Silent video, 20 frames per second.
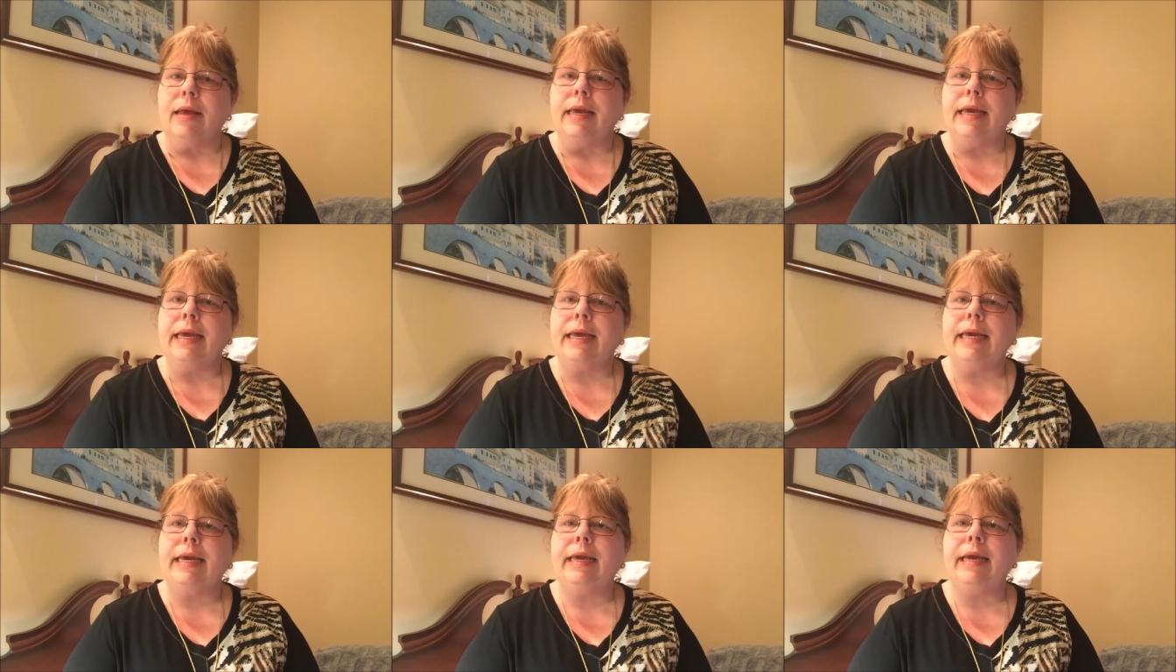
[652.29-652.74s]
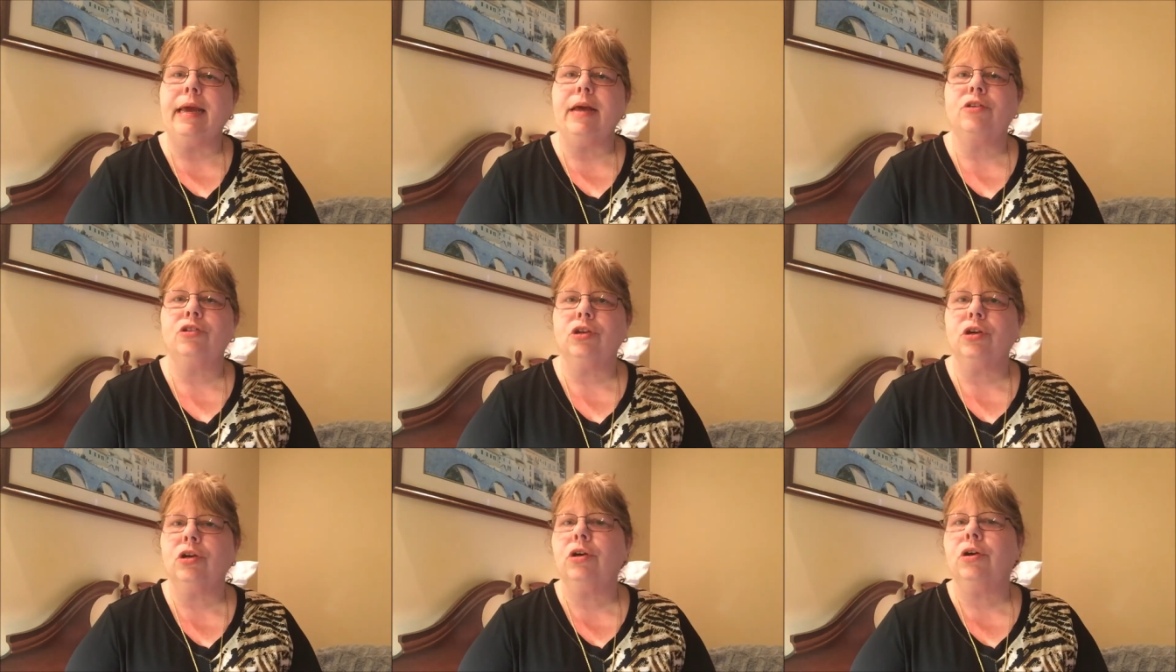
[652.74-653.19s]
He
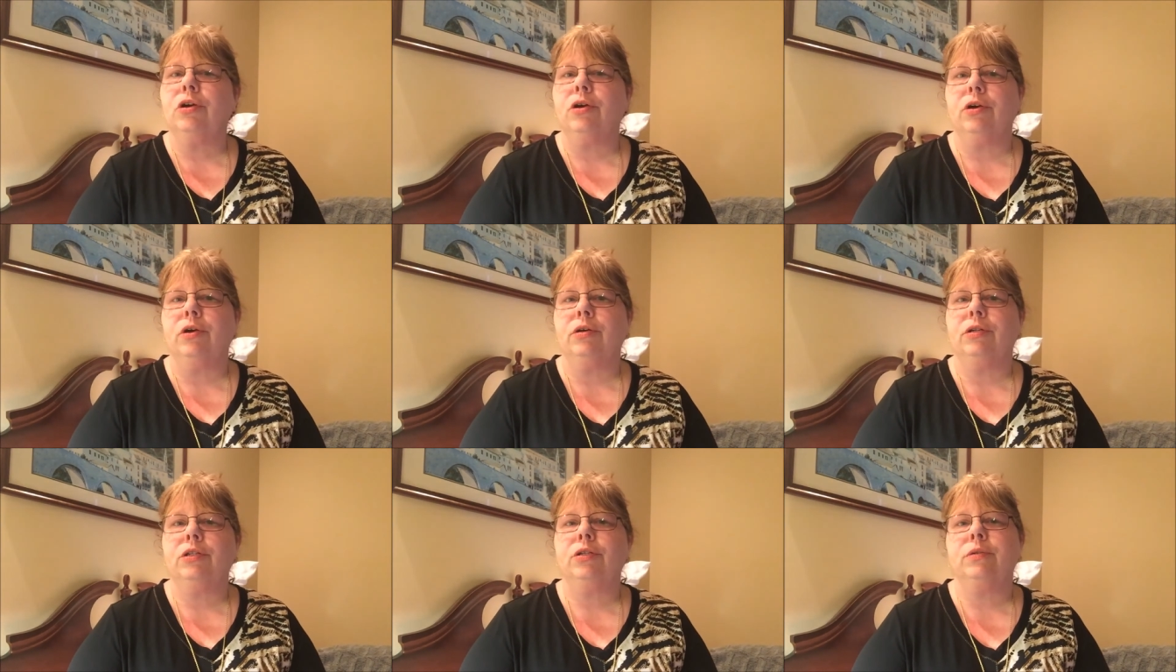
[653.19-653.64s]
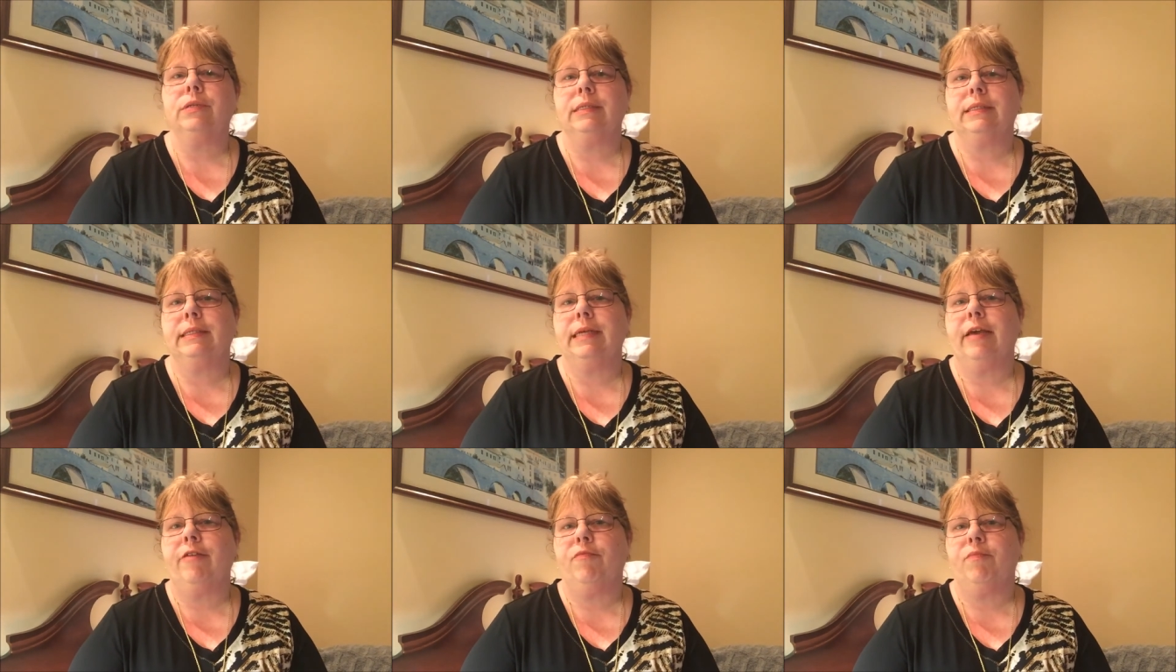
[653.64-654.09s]
took her to a
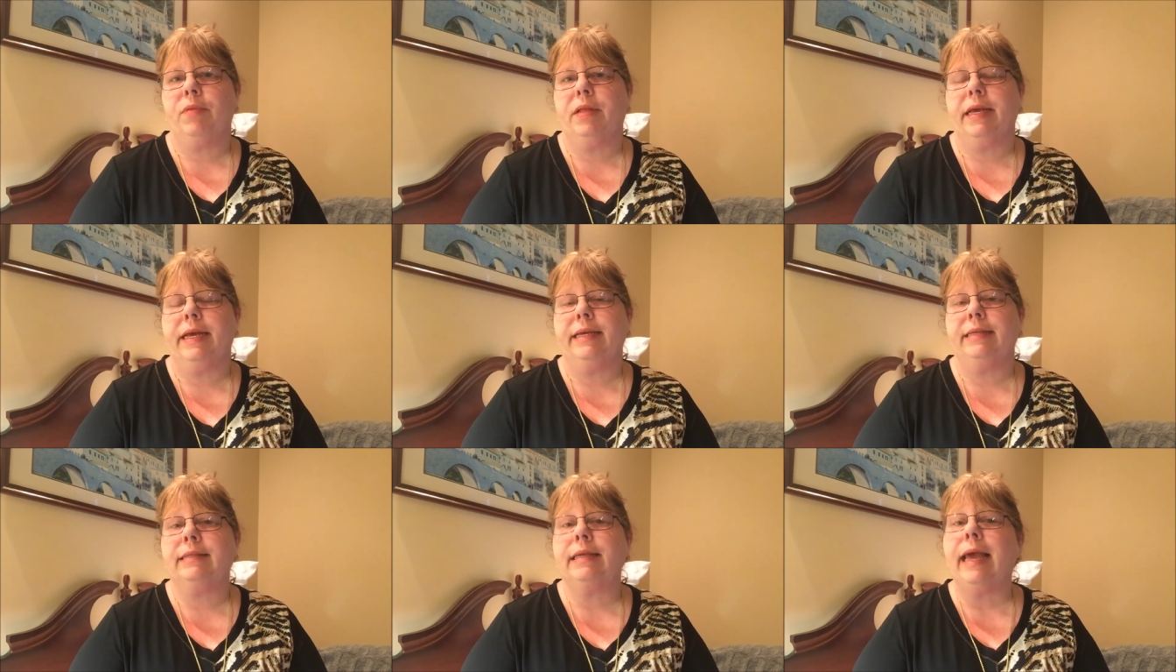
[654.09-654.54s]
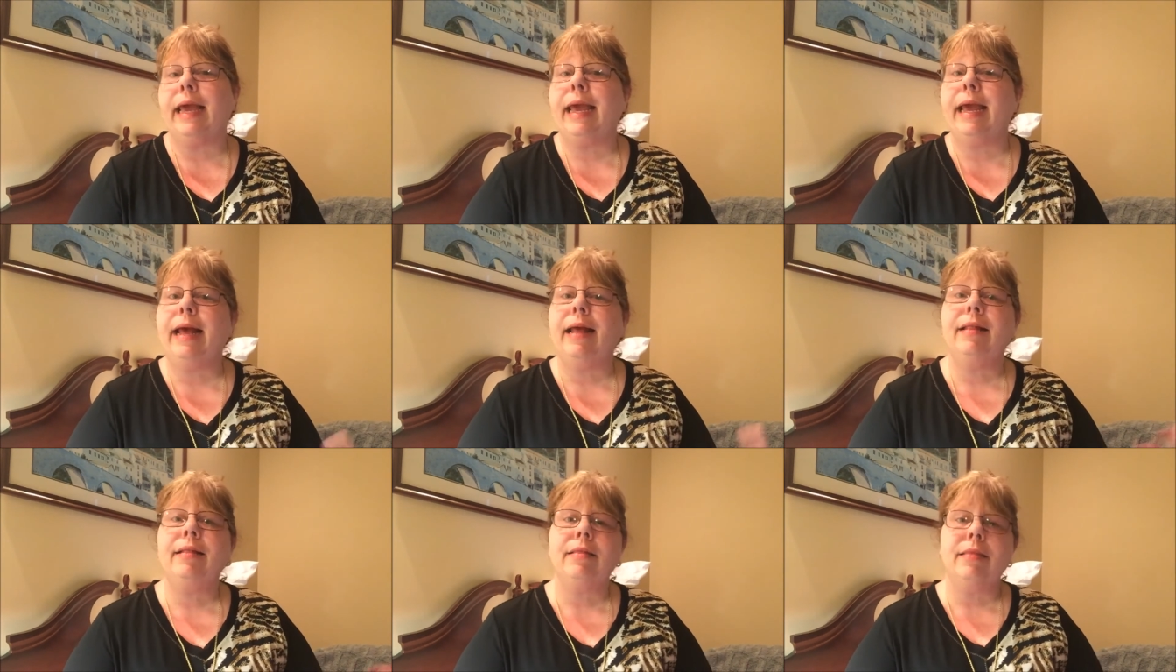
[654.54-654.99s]
safe place,
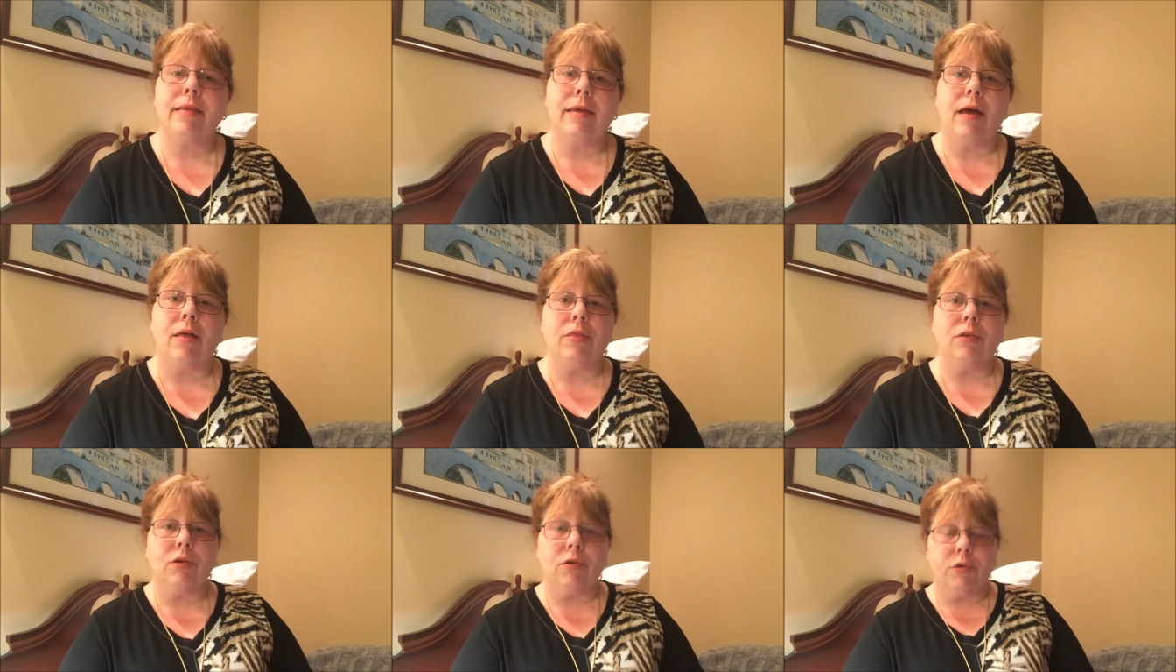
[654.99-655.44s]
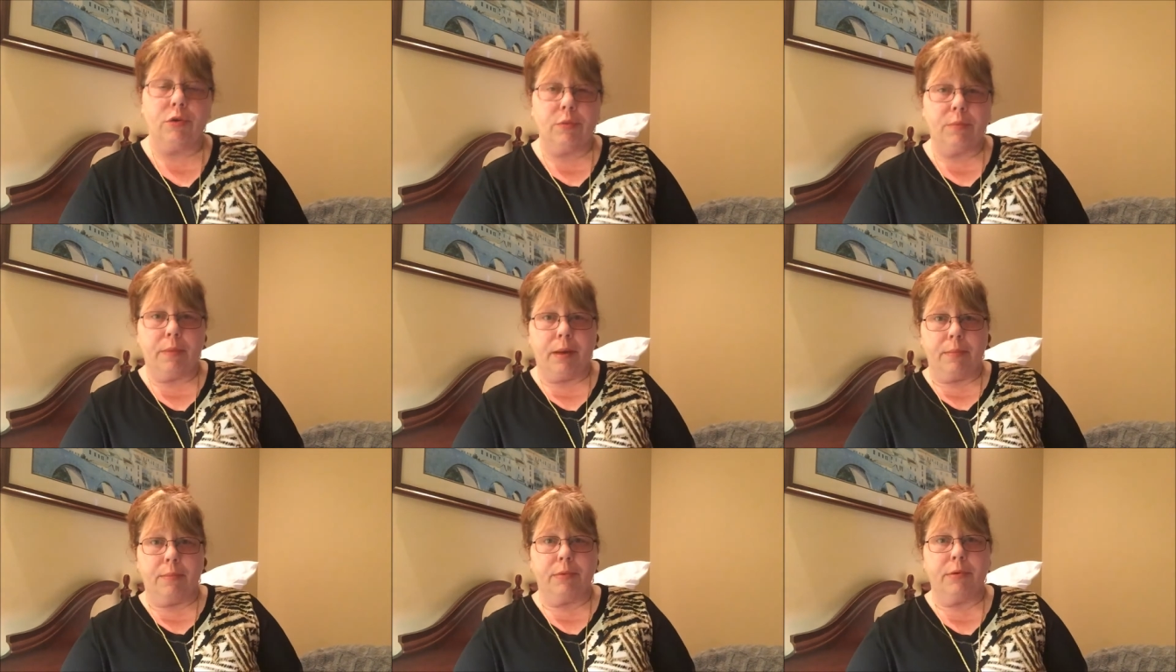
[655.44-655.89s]
and the other
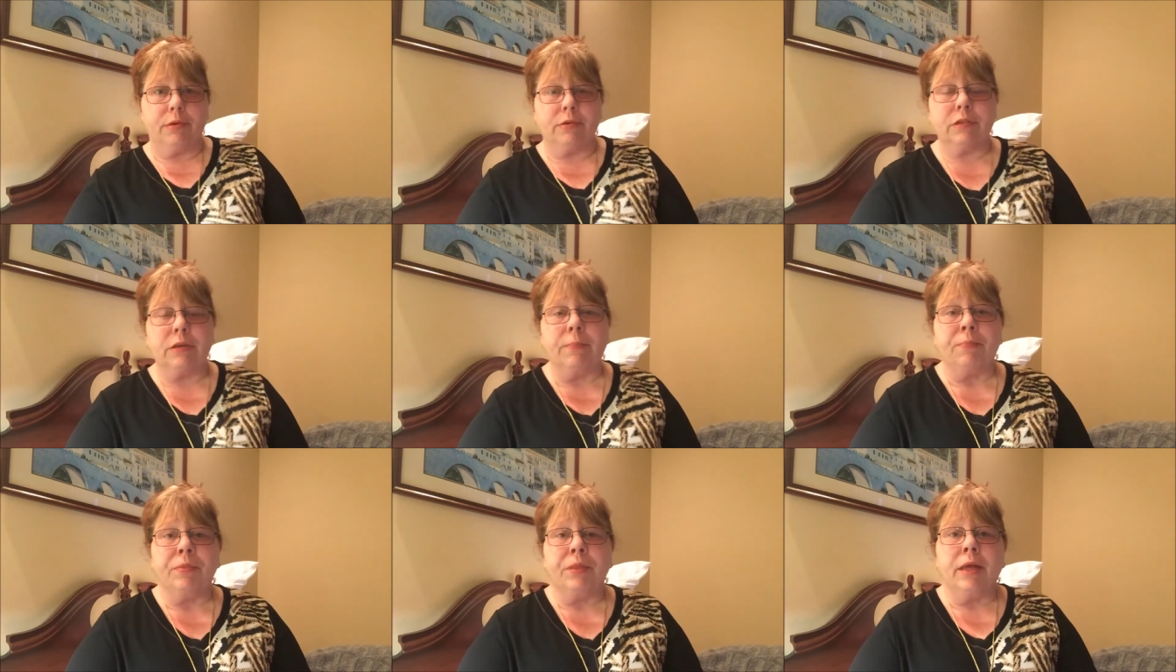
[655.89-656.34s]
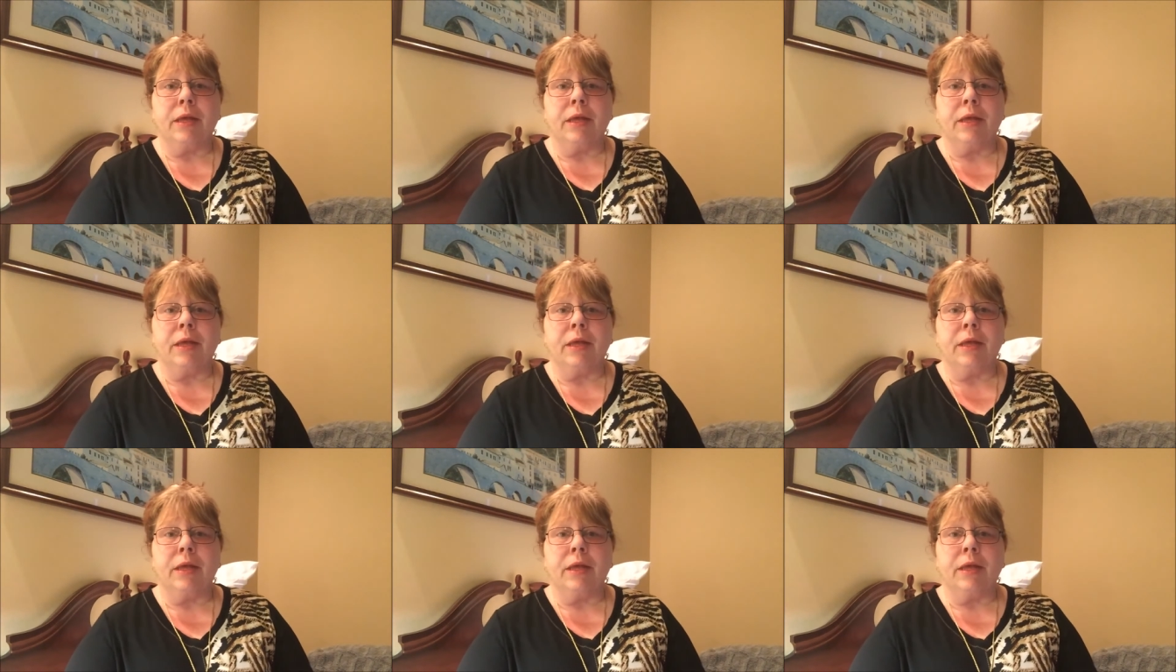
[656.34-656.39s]
group members,